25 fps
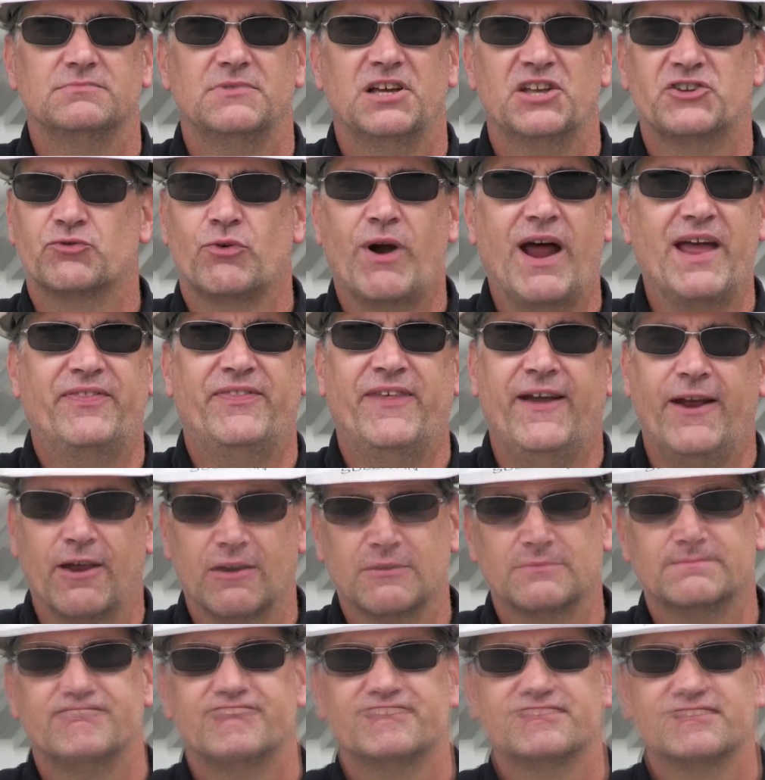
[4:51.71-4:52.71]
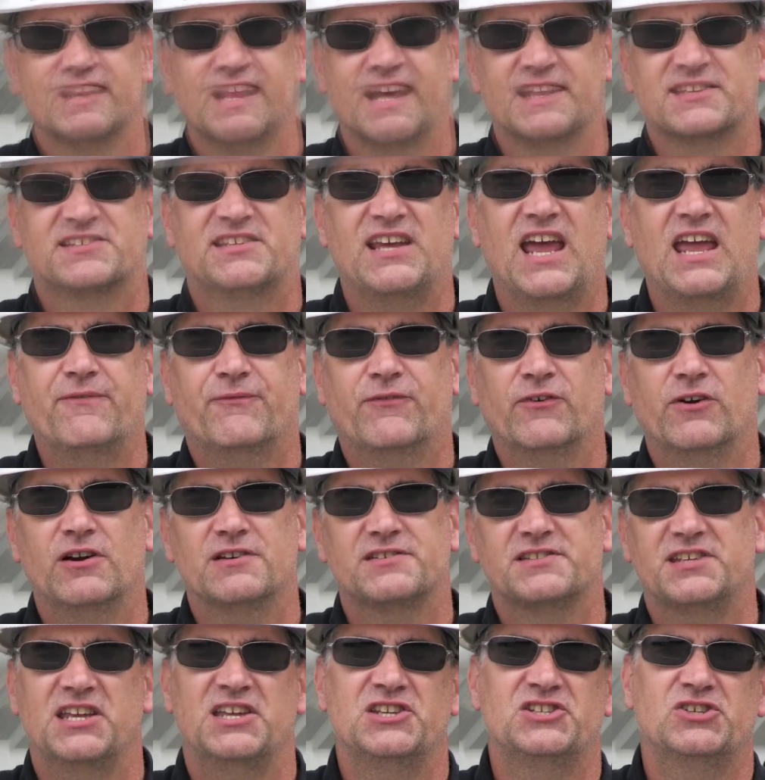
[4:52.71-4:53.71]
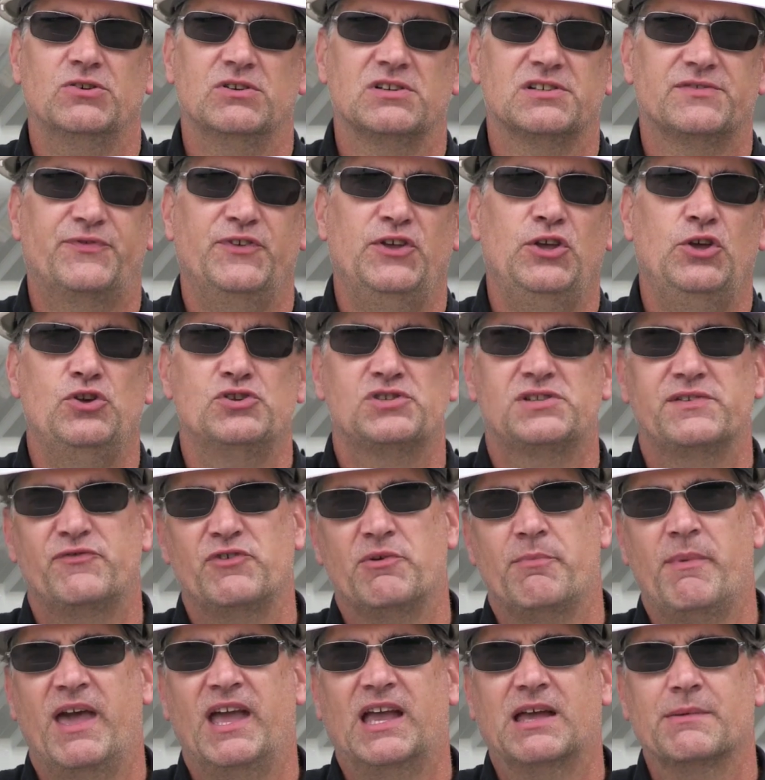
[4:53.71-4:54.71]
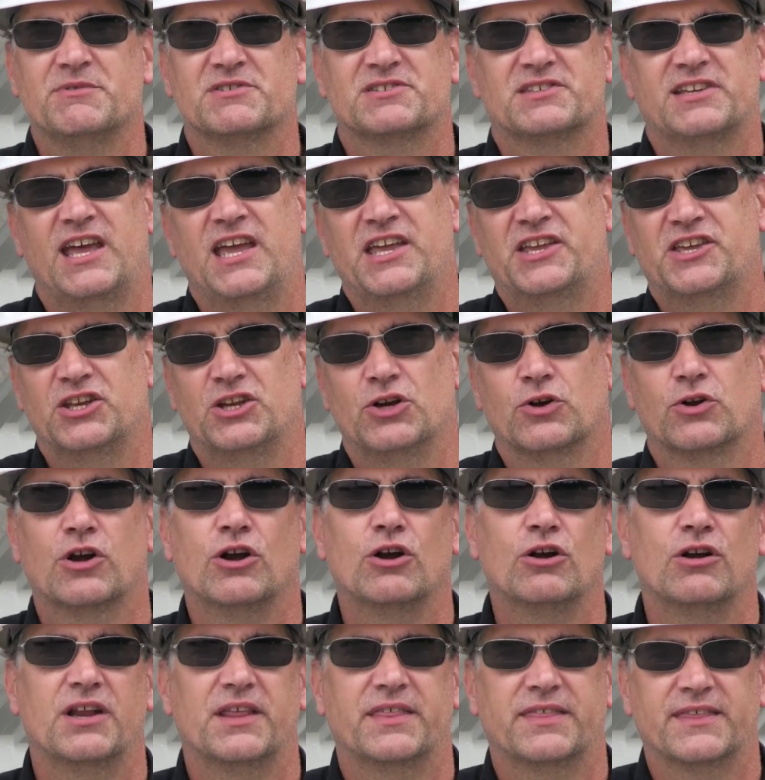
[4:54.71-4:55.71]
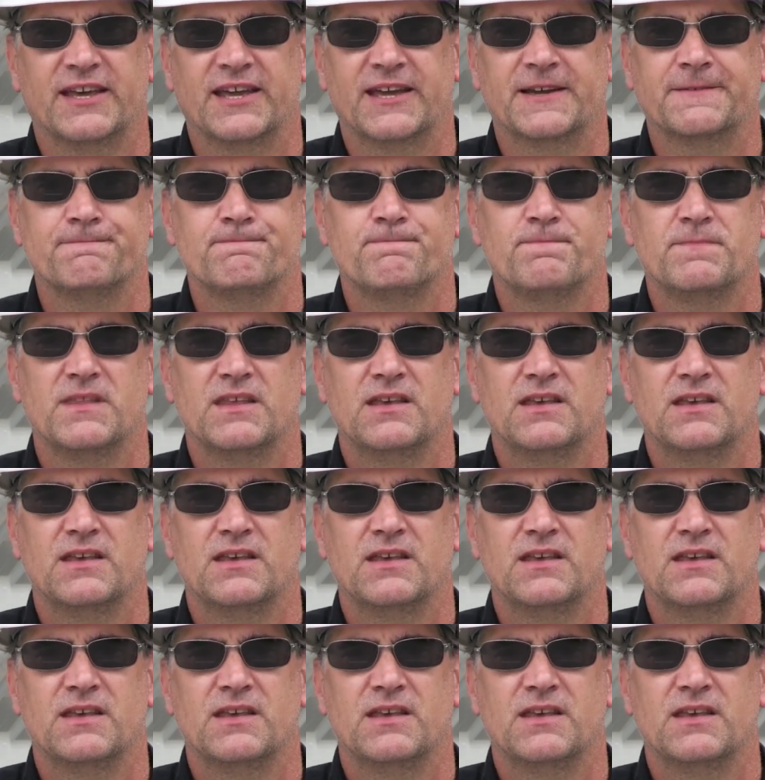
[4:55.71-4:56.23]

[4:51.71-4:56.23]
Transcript: It's right there. It's a lot safer, it's easier, it's fused. If you make a mistake, you don't hurt anything.